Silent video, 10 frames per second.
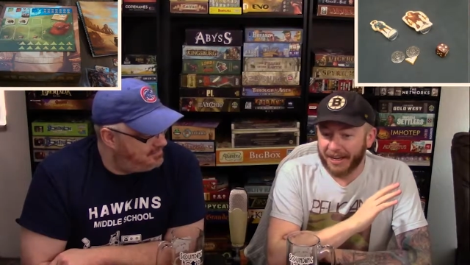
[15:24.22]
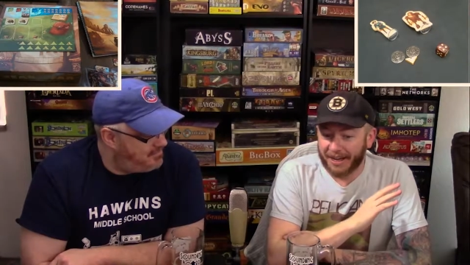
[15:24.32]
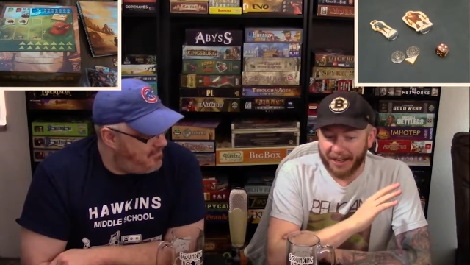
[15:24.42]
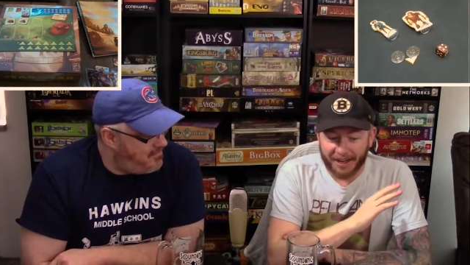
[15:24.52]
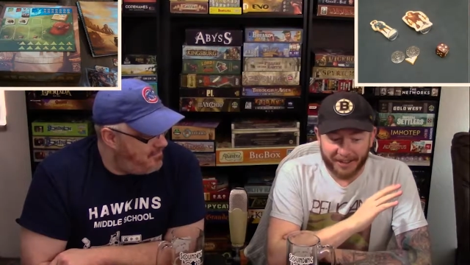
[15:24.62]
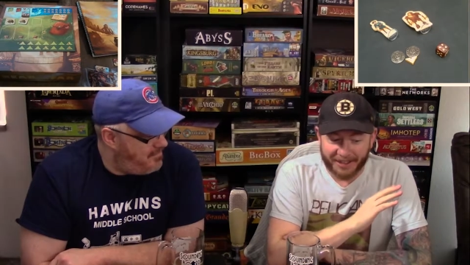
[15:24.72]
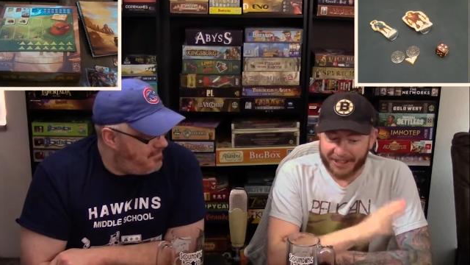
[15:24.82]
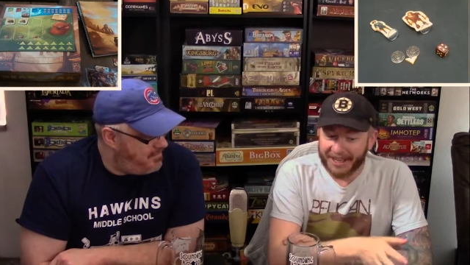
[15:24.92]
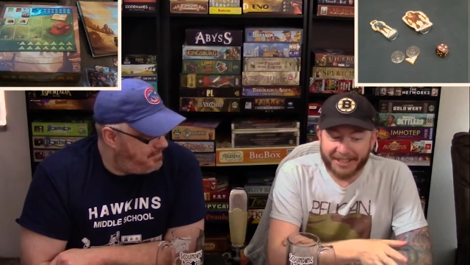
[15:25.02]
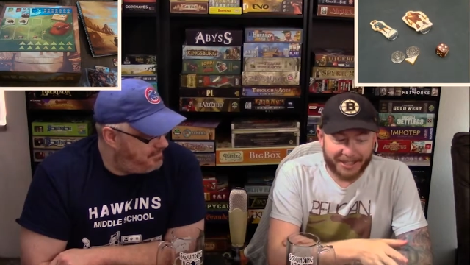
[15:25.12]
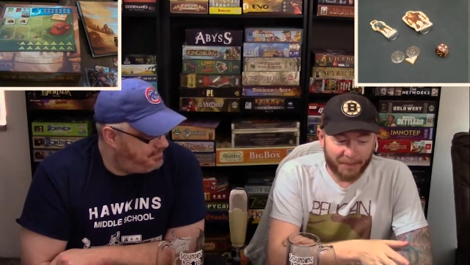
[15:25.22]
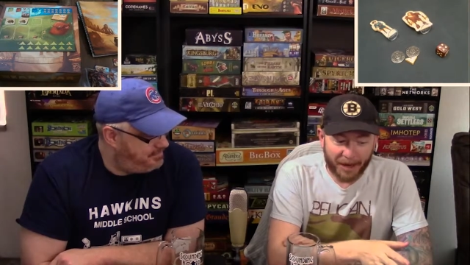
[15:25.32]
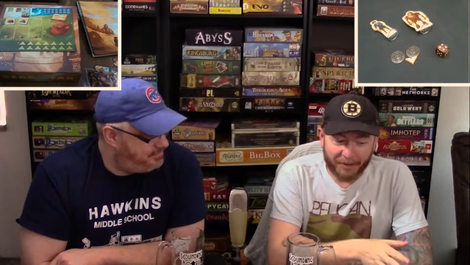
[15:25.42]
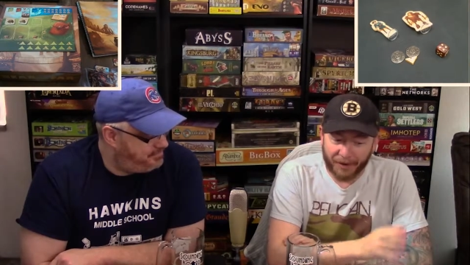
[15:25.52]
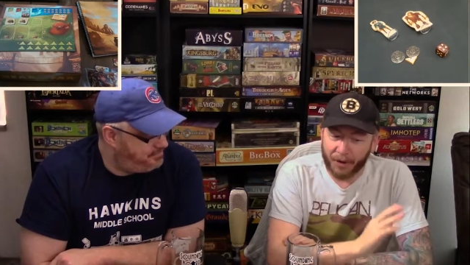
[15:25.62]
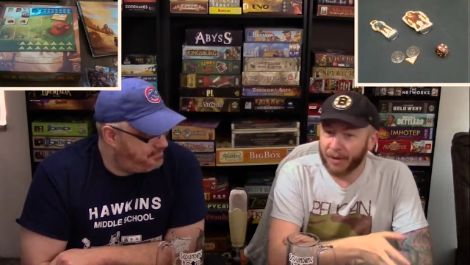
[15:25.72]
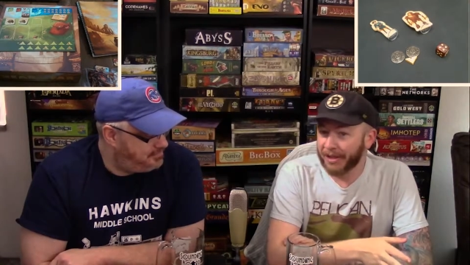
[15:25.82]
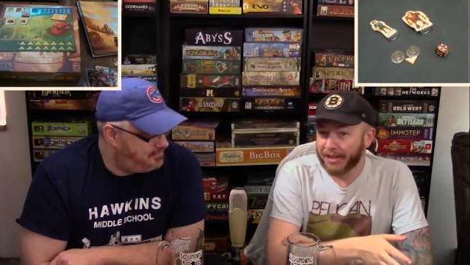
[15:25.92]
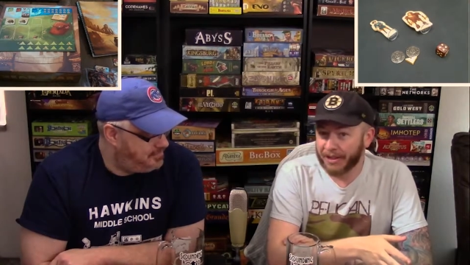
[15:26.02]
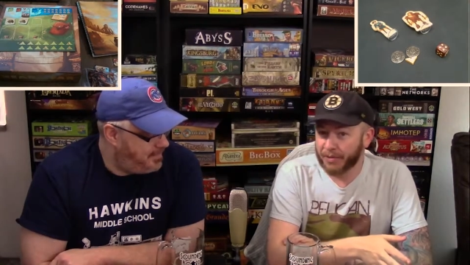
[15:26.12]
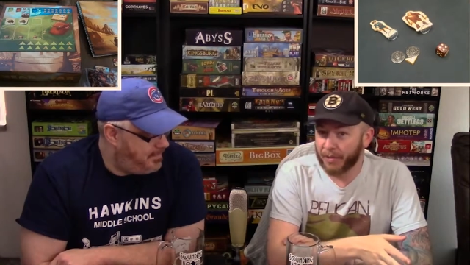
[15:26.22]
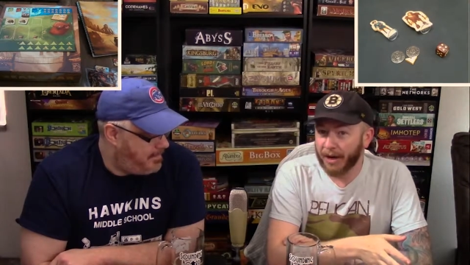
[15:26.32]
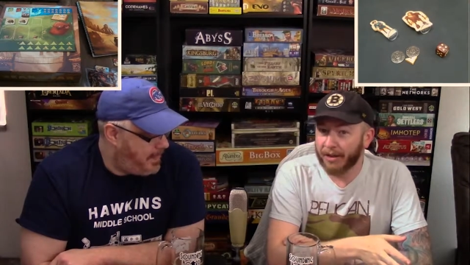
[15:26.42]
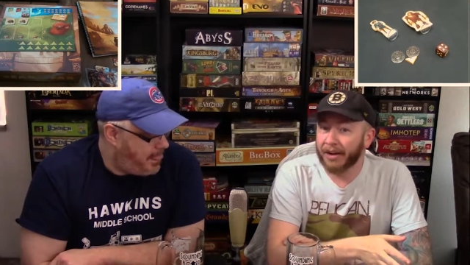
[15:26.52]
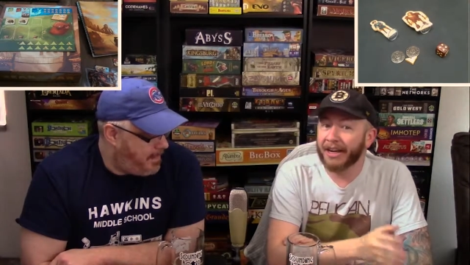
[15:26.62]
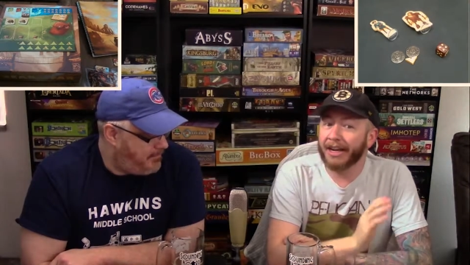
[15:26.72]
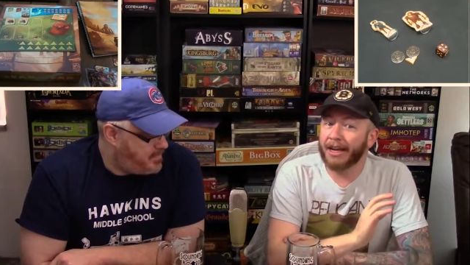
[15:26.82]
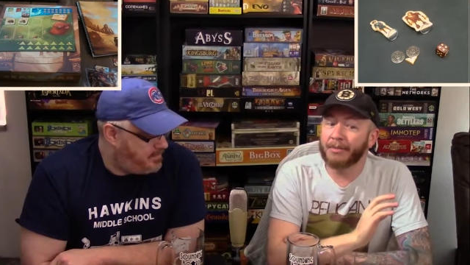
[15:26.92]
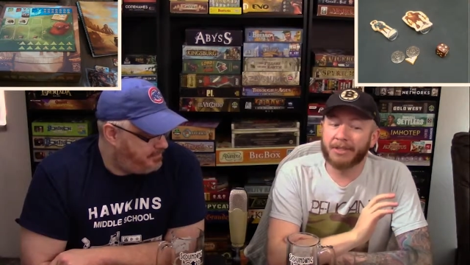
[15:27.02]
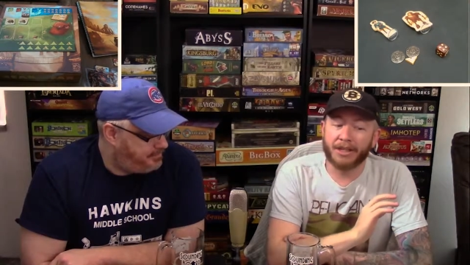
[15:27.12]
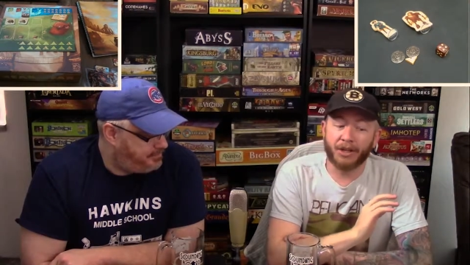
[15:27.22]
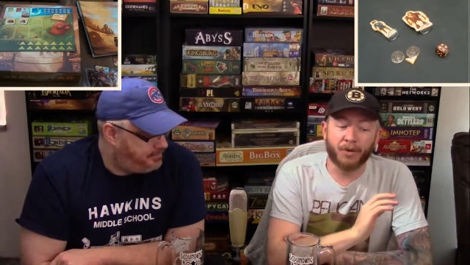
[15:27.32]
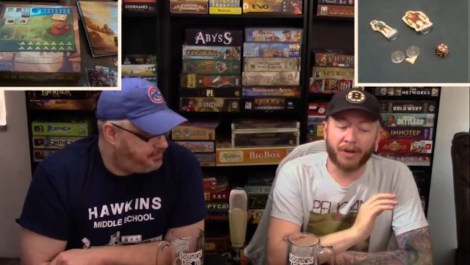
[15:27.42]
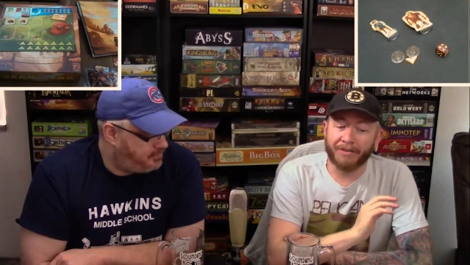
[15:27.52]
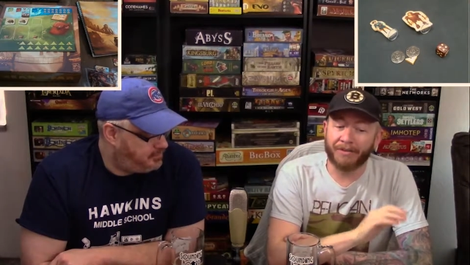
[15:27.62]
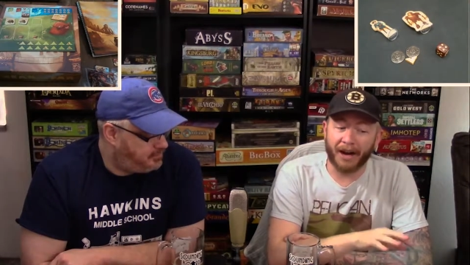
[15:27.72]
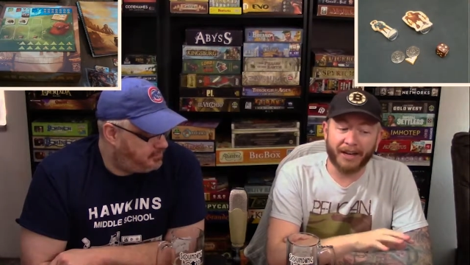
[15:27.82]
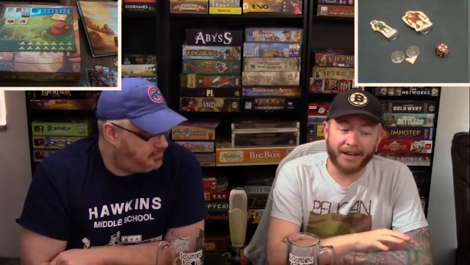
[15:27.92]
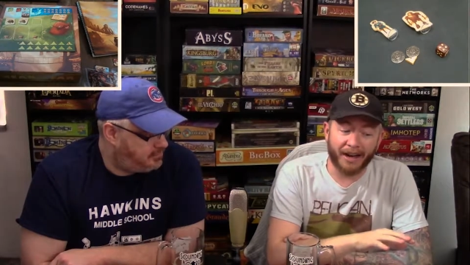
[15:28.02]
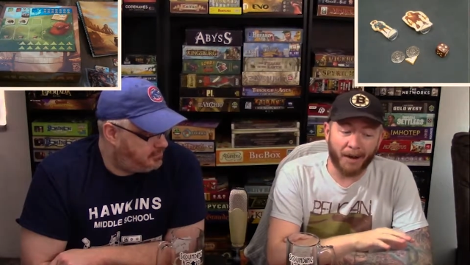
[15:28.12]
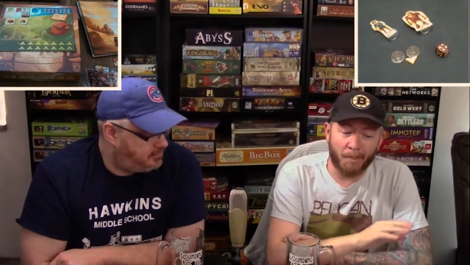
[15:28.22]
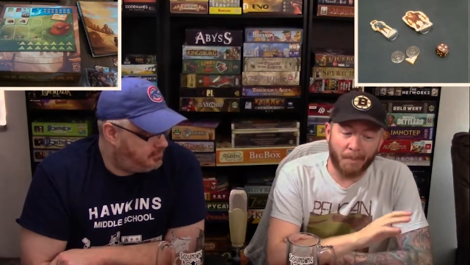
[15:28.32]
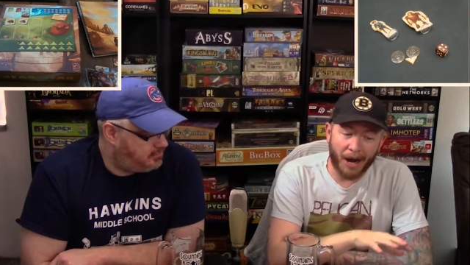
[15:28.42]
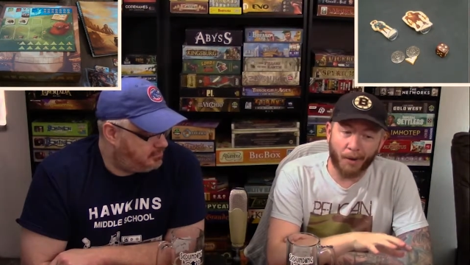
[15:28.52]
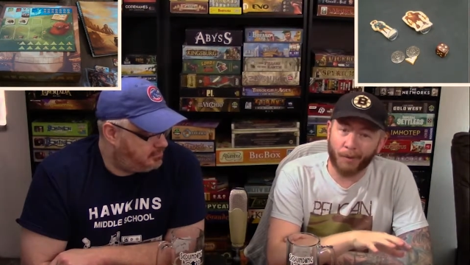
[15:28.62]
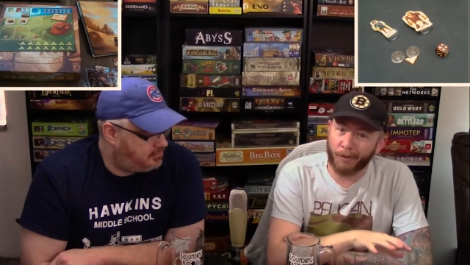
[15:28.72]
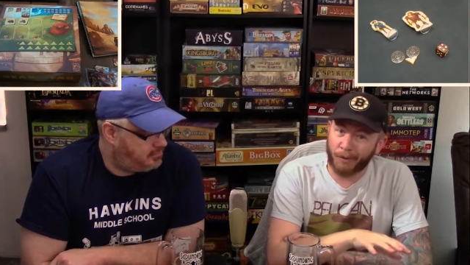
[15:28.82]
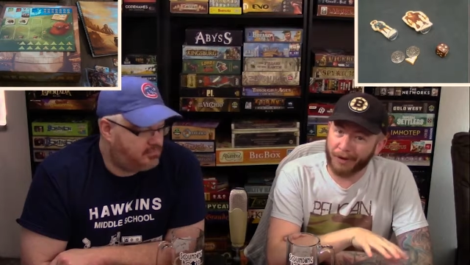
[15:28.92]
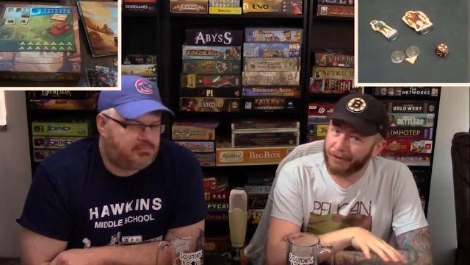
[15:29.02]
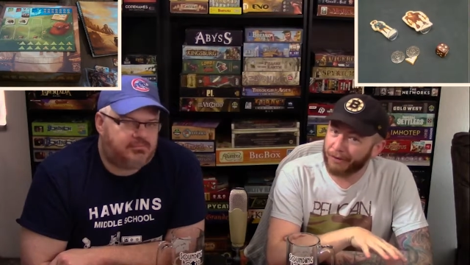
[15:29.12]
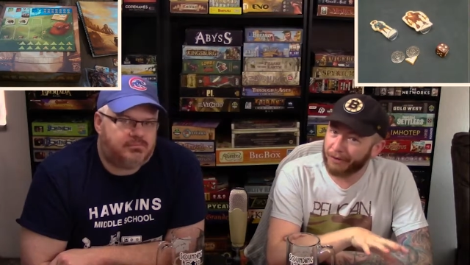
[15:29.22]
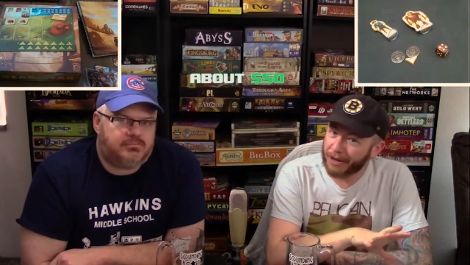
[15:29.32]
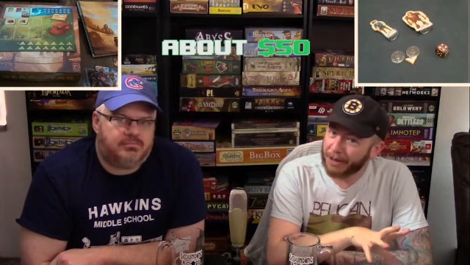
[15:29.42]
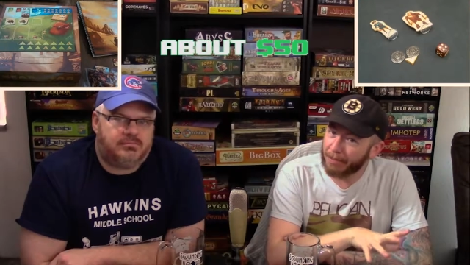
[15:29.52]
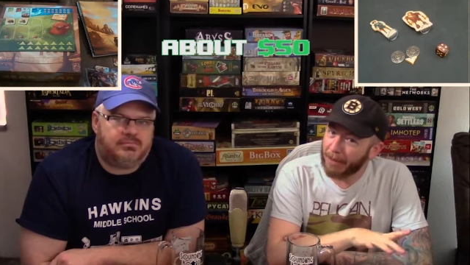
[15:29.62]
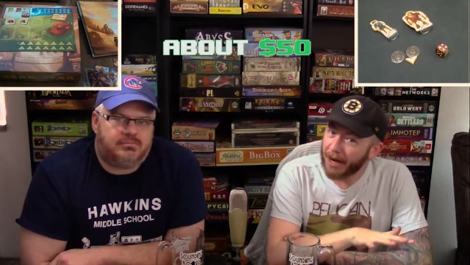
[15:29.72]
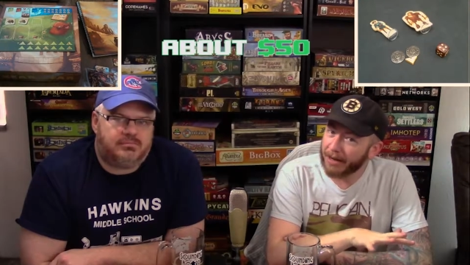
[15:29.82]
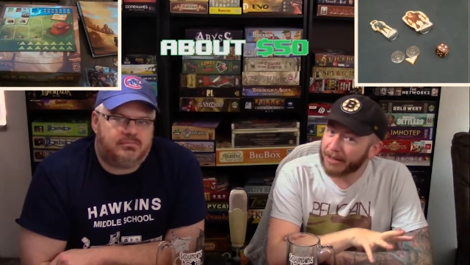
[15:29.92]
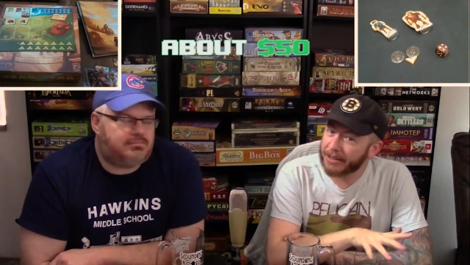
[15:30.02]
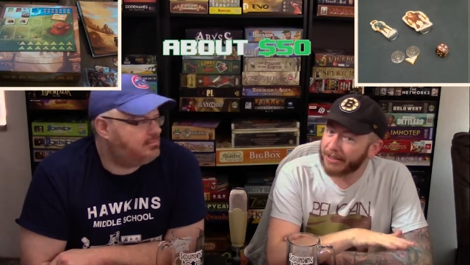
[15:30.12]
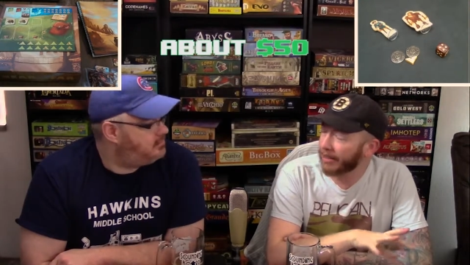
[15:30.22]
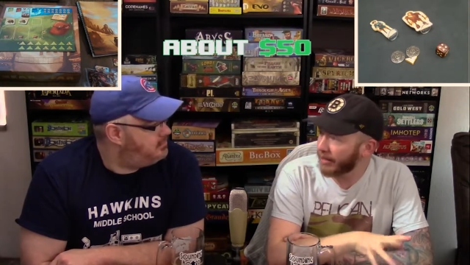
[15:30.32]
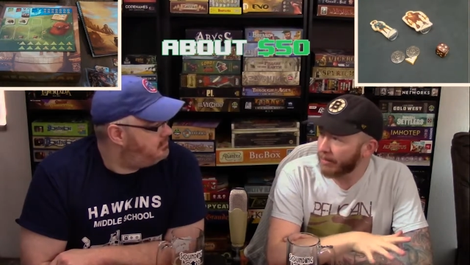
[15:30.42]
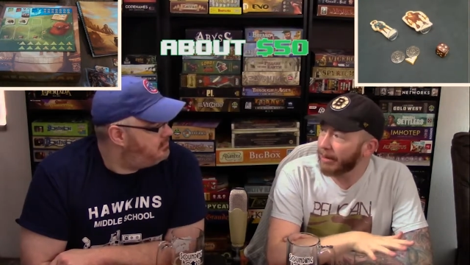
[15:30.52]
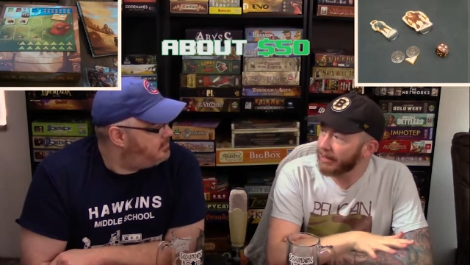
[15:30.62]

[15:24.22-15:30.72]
Speaker 1: a uh, this is an instant buy for anyone that digs Brian Laukat games. You can find it about fifty bucks, like the